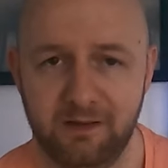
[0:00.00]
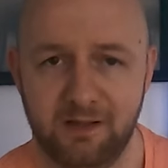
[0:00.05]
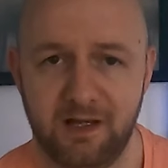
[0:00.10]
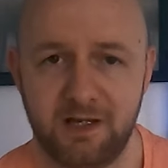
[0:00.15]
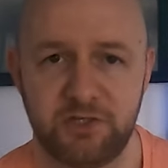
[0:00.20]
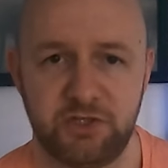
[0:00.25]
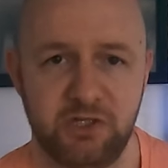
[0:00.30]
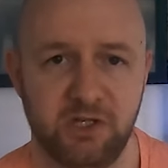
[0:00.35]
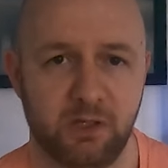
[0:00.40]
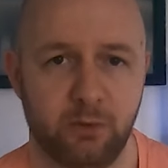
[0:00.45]

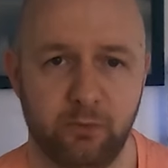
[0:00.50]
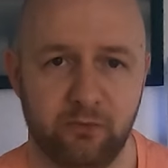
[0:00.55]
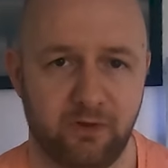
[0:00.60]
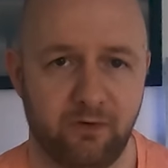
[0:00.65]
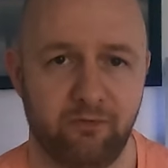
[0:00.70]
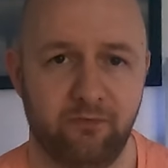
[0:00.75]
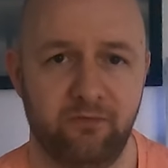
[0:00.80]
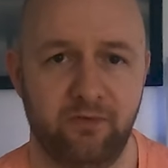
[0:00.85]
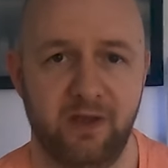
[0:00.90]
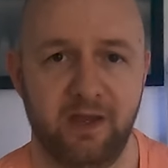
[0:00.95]
last year there was a
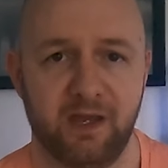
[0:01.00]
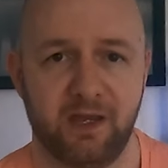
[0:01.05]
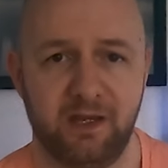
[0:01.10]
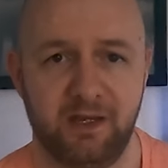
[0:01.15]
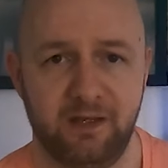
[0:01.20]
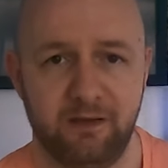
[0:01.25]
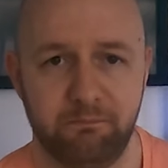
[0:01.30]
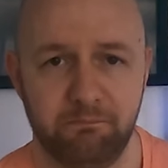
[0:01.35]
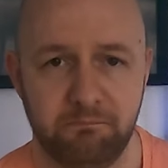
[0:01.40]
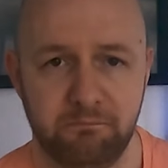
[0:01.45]

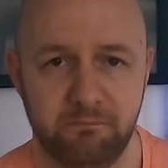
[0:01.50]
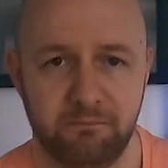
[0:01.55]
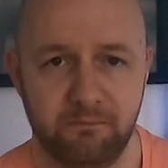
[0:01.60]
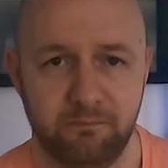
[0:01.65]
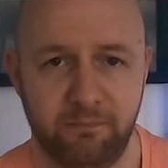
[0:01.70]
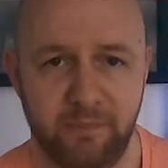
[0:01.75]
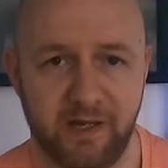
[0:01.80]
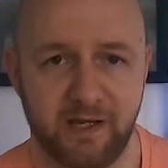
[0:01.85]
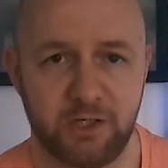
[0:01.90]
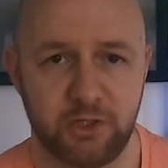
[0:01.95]
very
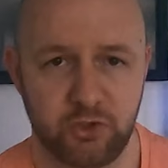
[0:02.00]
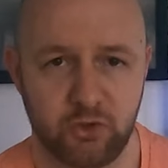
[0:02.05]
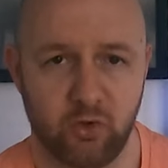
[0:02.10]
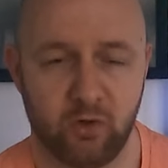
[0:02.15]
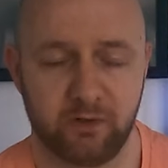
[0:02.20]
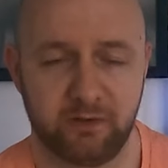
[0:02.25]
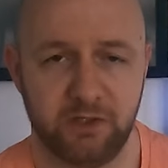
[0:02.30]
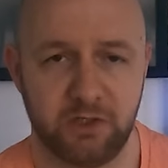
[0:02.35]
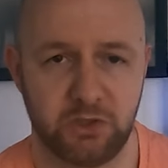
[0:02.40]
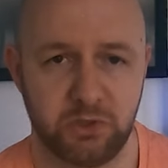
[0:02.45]
big
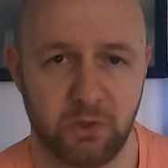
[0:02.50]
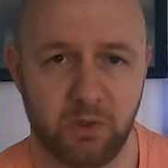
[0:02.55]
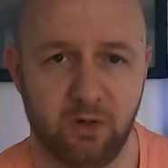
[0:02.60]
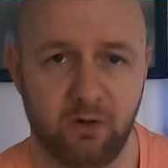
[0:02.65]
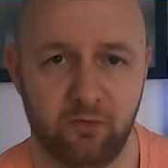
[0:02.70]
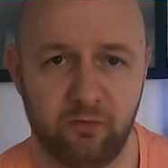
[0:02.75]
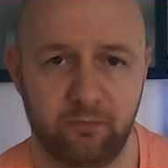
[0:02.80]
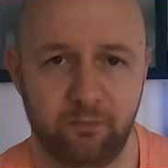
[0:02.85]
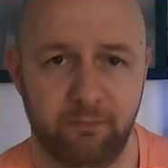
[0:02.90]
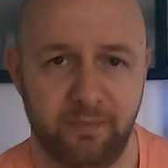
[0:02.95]
shortage
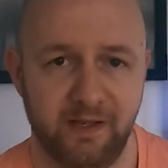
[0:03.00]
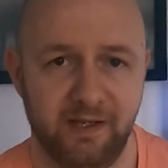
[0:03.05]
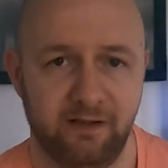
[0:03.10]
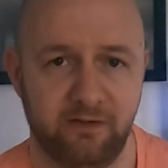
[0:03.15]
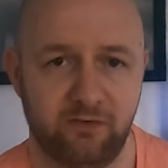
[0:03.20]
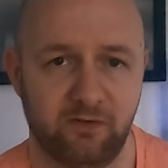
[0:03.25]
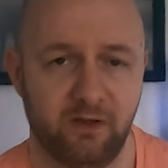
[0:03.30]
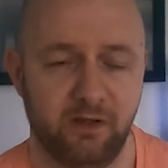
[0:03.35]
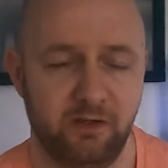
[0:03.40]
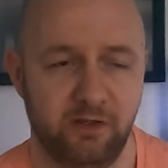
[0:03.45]
of
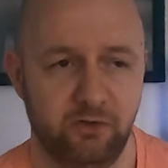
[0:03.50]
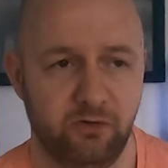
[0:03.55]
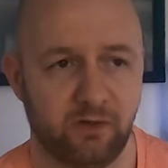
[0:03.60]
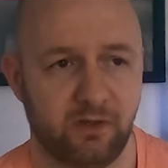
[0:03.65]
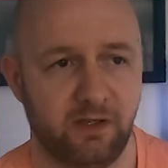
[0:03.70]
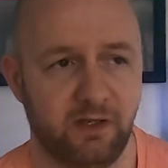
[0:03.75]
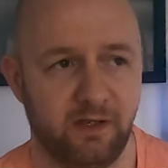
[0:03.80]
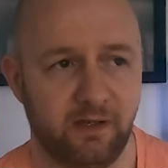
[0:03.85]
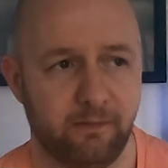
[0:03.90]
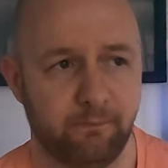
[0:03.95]
bikes in the
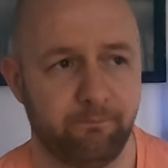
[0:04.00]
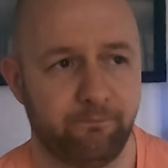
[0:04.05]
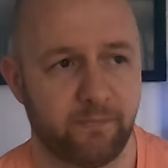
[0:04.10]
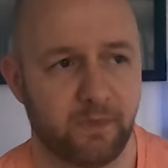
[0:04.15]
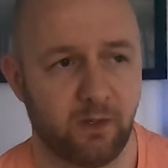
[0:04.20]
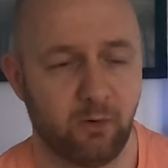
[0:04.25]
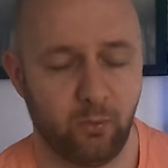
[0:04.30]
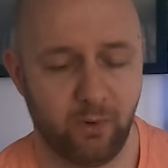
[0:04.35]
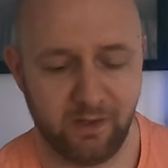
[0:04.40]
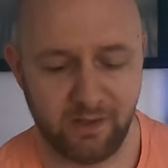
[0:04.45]
UK.
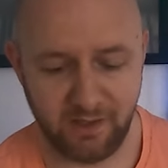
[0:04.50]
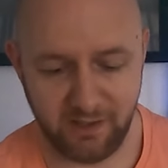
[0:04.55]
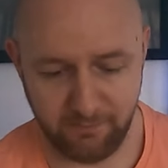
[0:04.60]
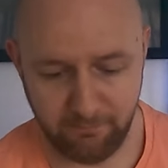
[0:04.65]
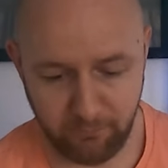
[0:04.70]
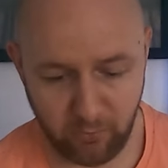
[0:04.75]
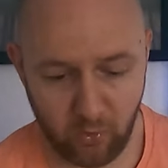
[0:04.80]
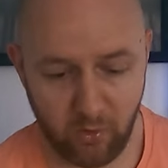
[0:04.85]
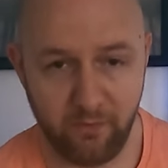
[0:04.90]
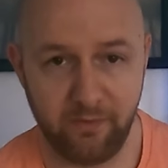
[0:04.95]
When I
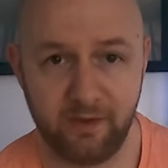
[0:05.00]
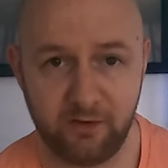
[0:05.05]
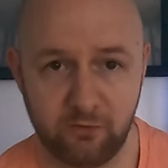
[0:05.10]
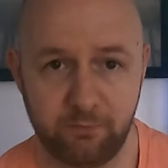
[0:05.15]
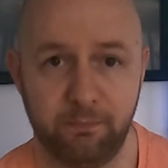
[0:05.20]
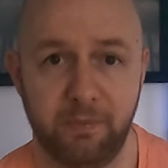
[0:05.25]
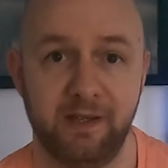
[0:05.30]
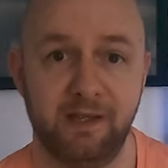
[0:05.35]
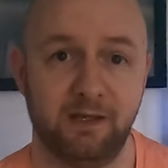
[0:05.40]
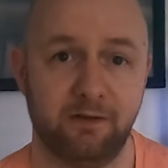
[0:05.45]
bought this
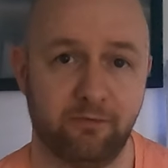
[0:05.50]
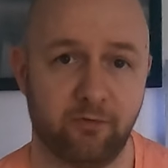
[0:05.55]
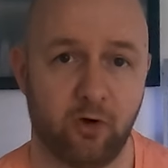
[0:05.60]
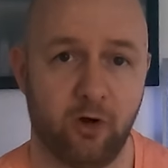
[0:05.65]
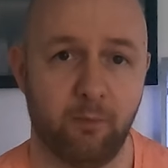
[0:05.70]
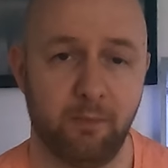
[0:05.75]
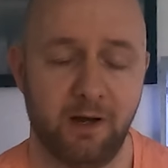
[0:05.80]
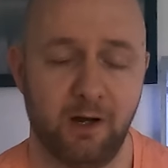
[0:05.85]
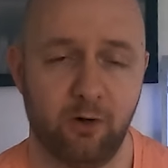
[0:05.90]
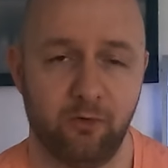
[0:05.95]
bike
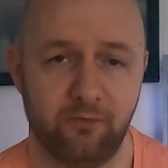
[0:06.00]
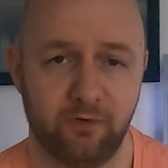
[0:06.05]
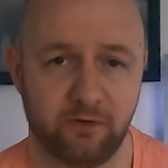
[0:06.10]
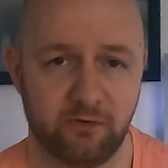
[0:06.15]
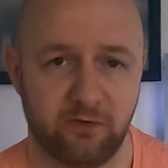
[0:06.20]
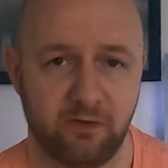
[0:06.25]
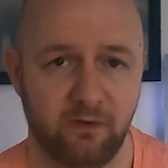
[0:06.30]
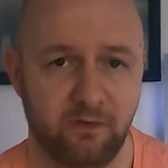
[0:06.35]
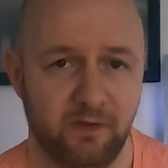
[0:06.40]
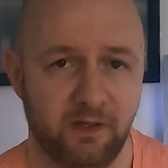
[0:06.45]
from
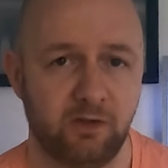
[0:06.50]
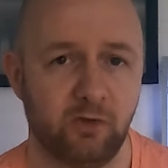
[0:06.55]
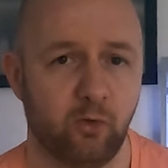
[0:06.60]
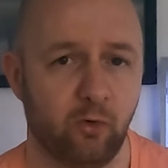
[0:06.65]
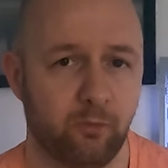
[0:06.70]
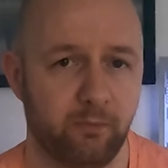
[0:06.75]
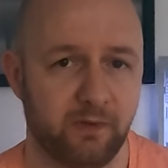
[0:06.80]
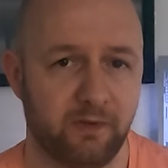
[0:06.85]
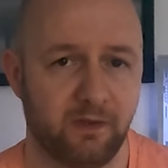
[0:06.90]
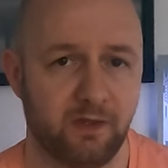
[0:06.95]
Halfords, they
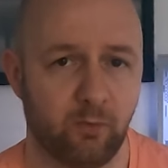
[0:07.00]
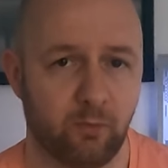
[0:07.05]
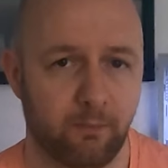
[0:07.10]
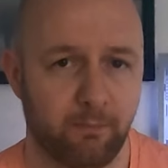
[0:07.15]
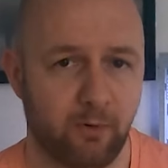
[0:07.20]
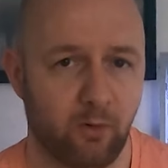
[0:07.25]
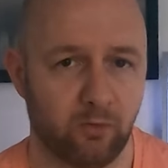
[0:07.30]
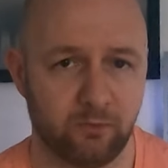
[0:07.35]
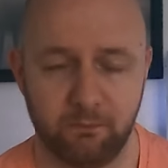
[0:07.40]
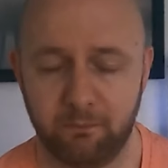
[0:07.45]
told me that they were
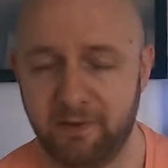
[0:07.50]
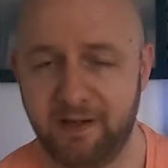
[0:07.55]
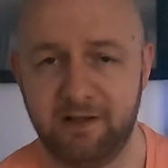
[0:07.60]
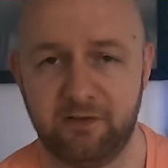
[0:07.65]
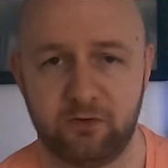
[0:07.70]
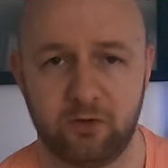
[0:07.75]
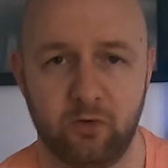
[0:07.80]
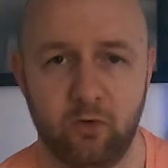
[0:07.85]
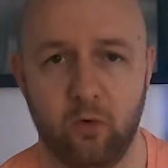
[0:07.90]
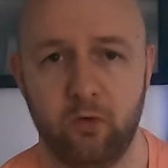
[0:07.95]
building
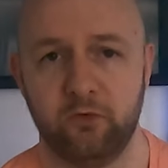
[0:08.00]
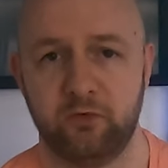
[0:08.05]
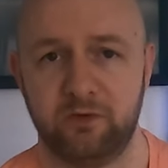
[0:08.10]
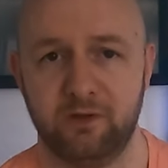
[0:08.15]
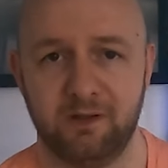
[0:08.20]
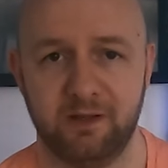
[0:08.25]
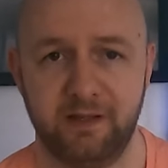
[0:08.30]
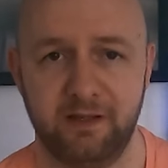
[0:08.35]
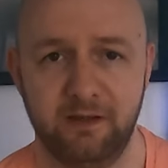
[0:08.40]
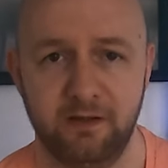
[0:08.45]
bikes
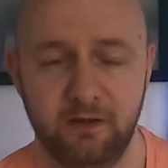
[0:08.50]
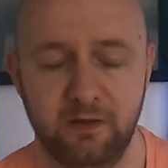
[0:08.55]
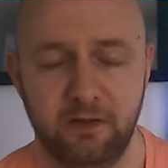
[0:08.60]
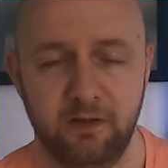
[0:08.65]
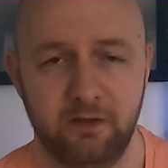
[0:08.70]
constantly.